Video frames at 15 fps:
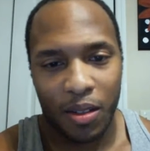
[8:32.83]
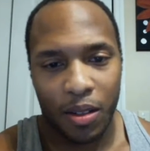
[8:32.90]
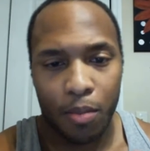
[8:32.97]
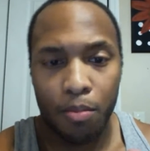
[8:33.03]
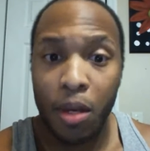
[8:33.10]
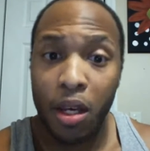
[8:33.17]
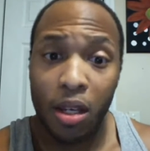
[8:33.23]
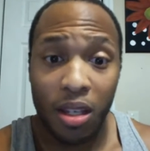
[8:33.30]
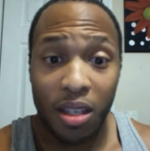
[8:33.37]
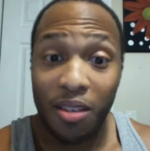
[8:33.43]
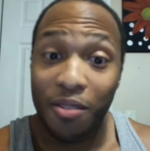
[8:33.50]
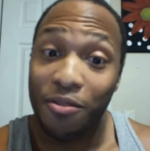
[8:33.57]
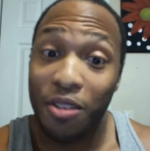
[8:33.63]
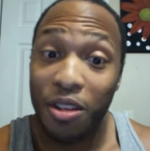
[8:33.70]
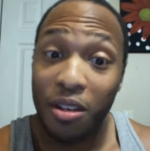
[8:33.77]
making you
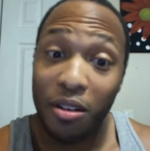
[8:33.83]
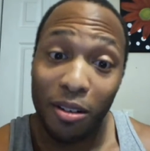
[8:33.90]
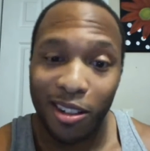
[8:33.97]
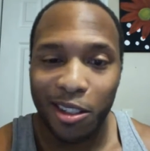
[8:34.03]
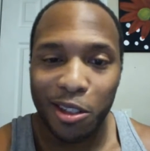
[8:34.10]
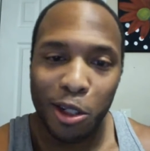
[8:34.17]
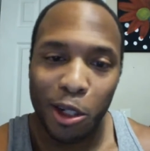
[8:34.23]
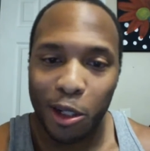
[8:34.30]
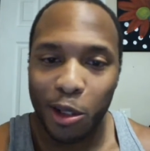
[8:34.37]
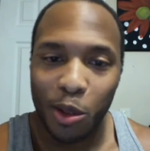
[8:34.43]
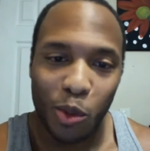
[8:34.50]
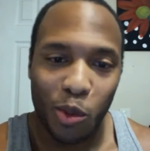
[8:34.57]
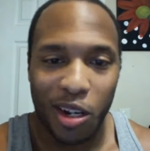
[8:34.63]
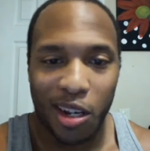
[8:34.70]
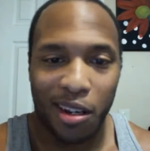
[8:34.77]
feel a
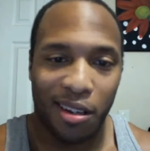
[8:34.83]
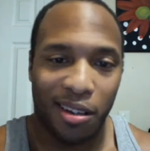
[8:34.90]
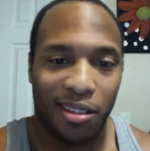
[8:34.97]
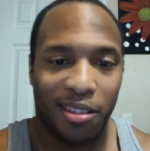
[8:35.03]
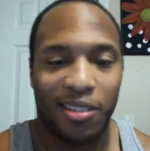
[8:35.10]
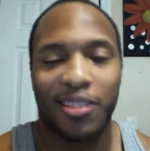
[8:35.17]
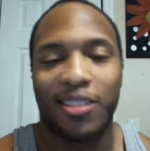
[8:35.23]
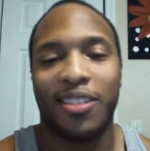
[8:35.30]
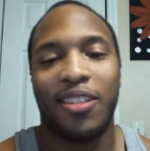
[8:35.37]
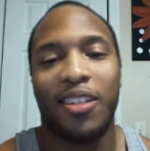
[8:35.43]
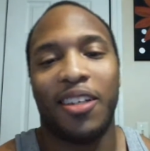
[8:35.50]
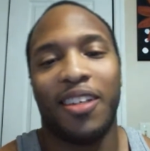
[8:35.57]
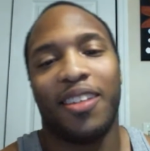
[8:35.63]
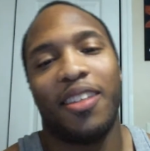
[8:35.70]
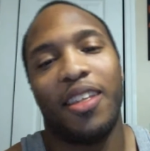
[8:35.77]
certain way,
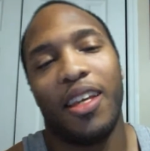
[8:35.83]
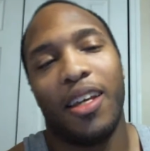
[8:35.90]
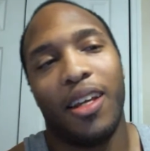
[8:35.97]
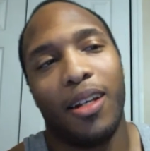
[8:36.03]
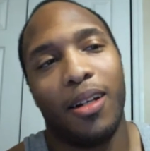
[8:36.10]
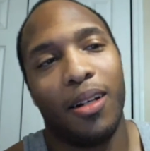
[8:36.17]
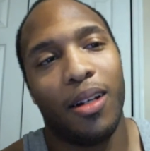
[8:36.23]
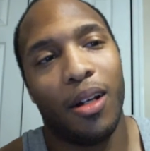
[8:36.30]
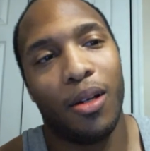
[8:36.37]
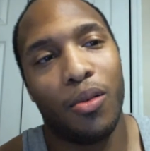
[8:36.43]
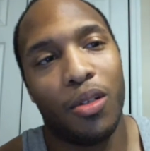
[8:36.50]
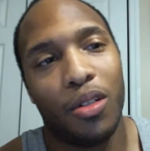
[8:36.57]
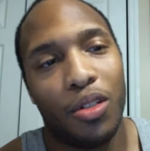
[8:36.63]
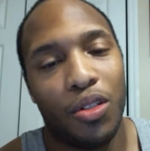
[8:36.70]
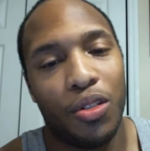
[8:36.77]
then I
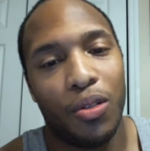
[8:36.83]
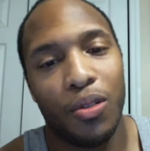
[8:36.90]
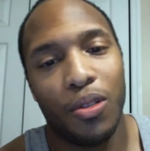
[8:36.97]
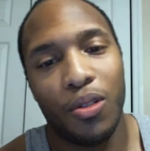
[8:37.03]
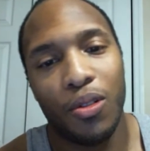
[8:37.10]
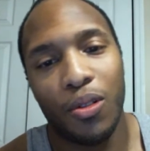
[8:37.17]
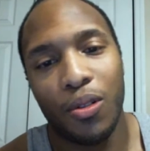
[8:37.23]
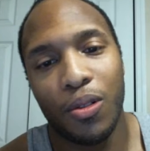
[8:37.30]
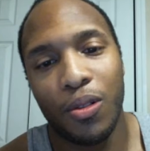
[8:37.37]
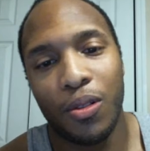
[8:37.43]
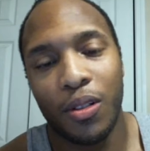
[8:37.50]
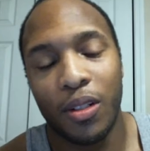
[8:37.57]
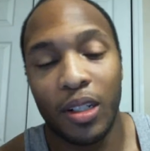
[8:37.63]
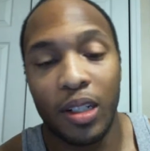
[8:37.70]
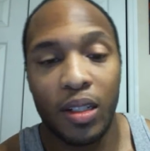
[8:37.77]
want you to
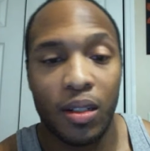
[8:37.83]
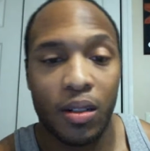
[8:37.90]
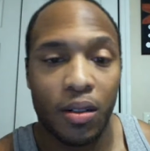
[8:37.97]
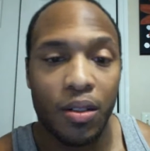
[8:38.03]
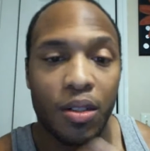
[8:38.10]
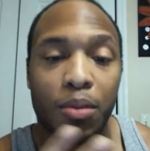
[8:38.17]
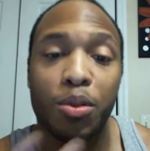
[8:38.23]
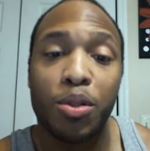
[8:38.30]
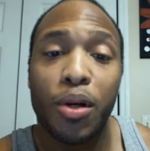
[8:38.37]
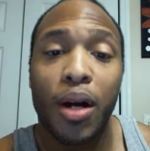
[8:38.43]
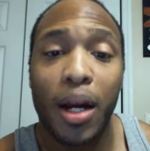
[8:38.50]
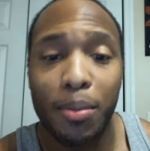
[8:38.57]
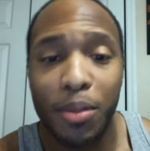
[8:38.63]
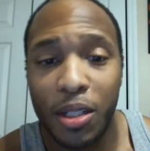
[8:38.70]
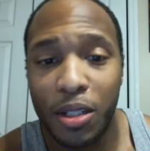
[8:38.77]

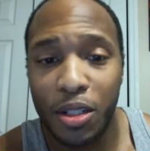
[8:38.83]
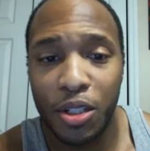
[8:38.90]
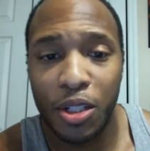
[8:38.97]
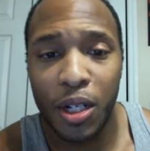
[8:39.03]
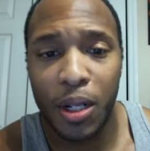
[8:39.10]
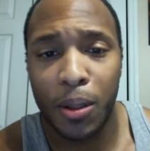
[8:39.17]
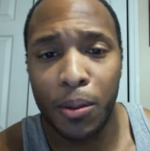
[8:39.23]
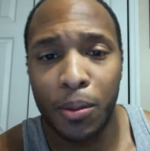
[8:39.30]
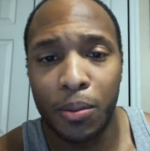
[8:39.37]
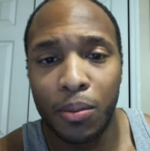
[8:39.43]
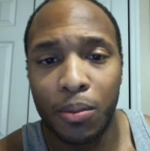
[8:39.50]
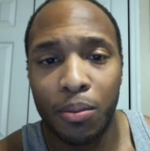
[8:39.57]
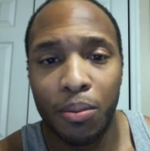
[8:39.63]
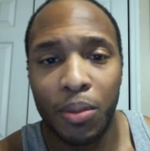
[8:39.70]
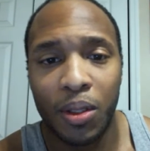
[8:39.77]
subscribe to this channel,
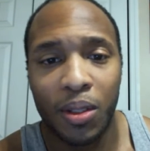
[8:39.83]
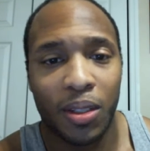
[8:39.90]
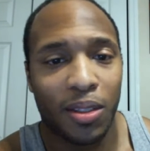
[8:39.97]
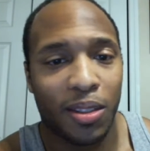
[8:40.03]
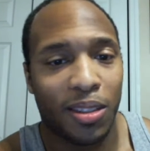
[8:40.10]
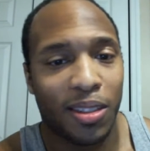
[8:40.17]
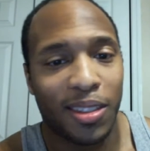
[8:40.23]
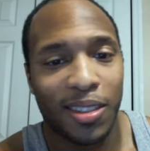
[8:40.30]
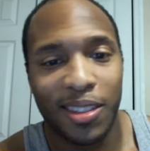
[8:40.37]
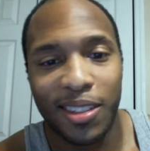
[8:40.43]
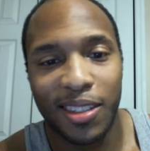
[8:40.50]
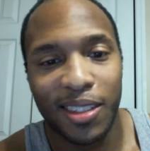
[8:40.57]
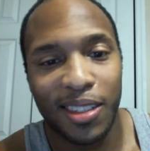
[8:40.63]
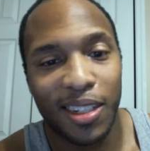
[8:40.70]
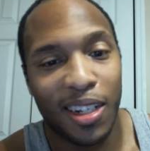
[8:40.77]
because,
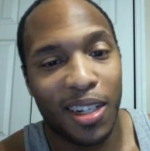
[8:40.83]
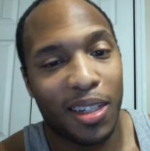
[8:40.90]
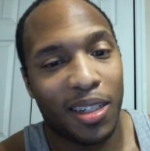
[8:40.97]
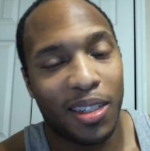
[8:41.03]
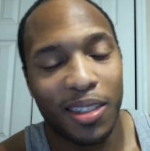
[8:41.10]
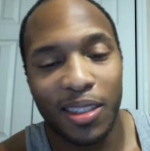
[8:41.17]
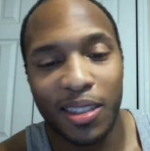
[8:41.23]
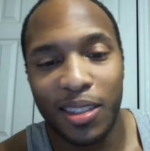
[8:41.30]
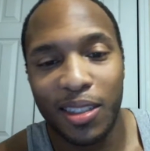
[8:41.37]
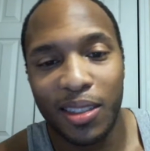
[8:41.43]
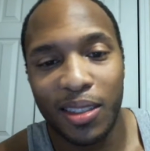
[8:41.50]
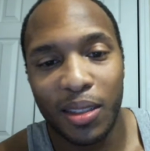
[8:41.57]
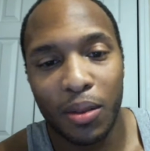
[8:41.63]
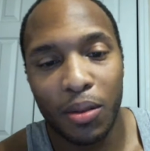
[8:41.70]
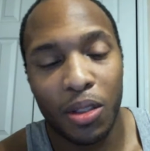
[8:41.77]
hey,
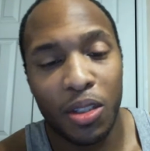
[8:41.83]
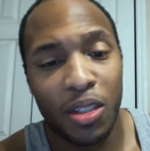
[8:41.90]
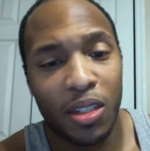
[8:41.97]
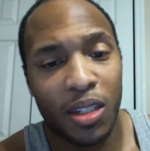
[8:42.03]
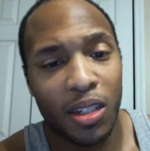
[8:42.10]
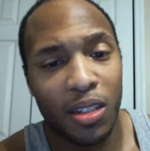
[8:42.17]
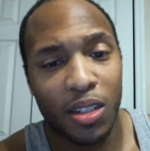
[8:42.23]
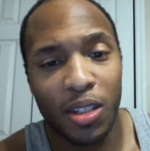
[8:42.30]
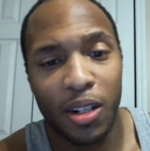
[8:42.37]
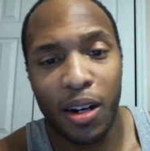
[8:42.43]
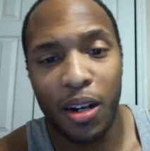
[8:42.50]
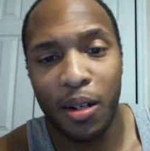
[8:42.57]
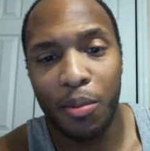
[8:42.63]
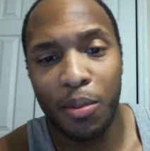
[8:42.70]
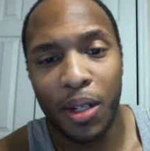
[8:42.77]
we're just getting
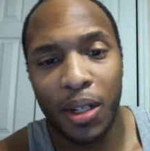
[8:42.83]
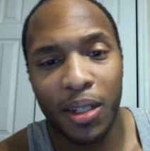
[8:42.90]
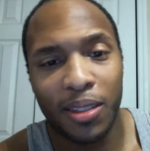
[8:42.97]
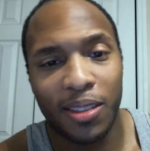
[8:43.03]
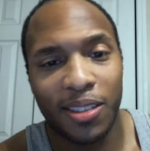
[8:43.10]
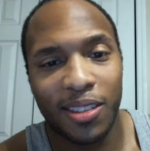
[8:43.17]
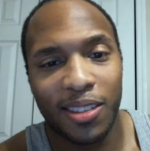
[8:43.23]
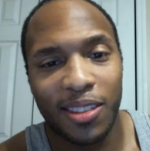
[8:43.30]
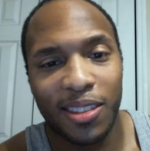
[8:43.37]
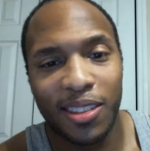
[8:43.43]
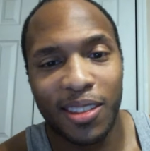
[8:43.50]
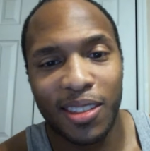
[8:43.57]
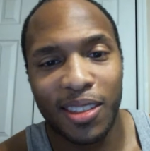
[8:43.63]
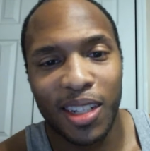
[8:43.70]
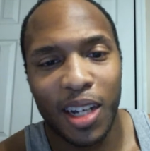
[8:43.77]
started, man.
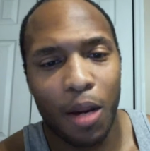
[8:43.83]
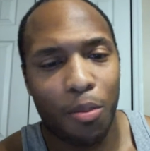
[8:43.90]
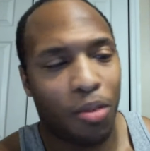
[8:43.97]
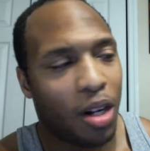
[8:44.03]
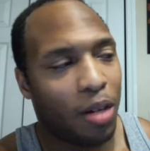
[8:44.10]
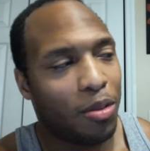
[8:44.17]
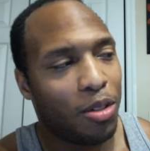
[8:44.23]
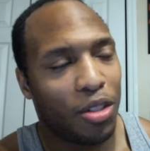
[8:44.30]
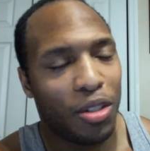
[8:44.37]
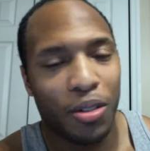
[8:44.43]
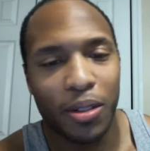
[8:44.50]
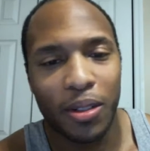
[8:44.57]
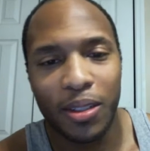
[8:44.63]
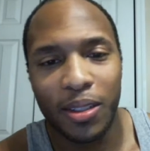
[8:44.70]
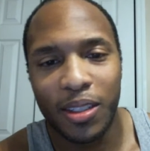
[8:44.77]
I promise you,
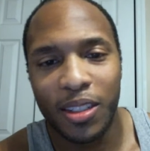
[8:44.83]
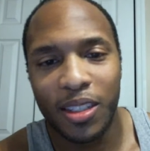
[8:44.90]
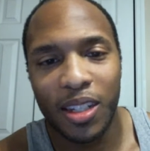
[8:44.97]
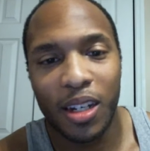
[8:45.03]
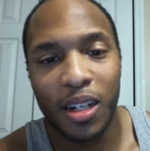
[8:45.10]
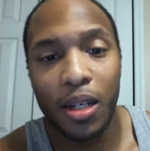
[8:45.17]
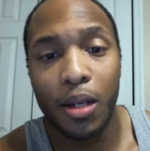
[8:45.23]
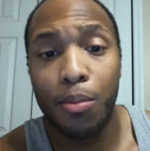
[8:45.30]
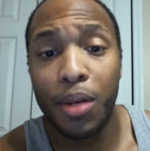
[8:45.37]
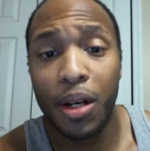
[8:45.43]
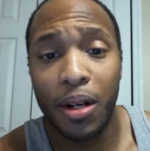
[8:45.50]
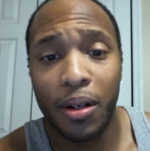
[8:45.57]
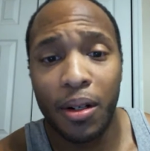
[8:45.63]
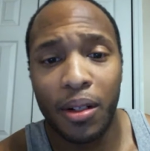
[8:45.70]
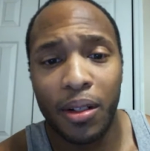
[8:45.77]
it's going to get
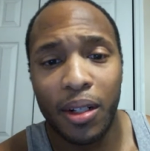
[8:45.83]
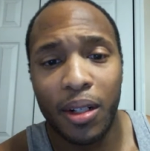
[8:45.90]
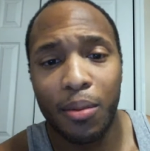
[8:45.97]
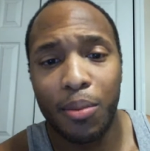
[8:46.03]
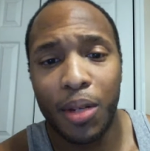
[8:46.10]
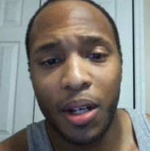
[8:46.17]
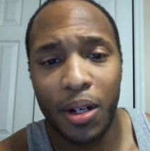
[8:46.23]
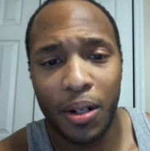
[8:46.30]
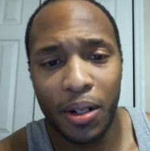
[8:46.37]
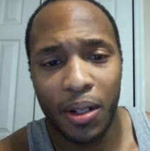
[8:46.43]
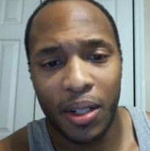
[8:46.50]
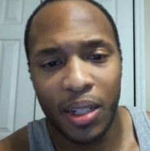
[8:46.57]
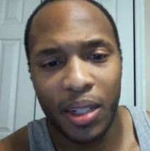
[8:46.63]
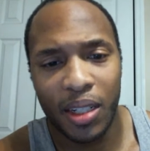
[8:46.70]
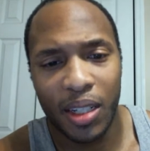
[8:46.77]
better and better
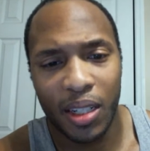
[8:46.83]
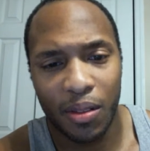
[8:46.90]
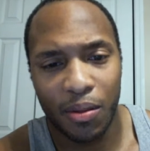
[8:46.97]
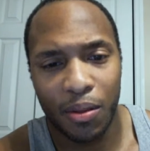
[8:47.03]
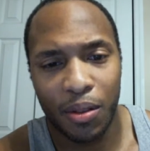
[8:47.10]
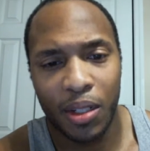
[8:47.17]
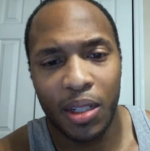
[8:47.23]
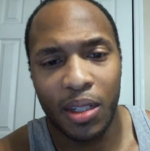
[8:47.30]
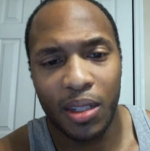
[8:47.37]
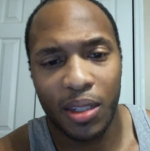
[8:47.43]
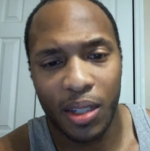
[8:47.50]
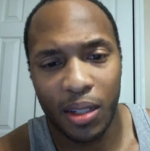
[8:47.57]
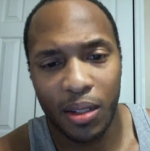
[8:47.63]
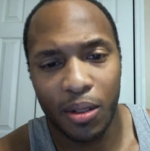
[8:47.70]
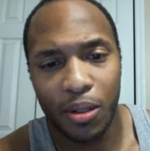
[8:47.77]
every
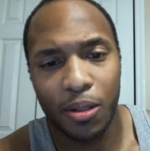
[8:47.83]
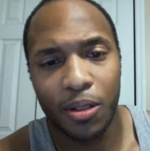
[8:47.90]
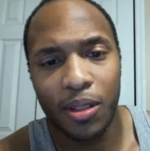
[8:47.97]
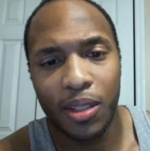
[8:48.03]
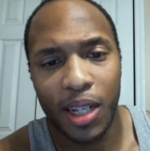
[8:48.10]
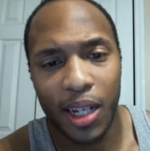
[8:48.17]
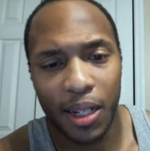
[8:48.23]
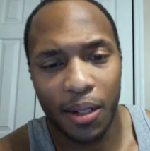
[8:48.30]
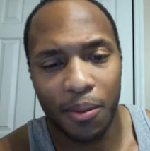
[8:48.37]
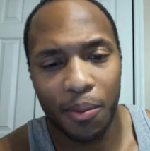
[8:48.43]
single time.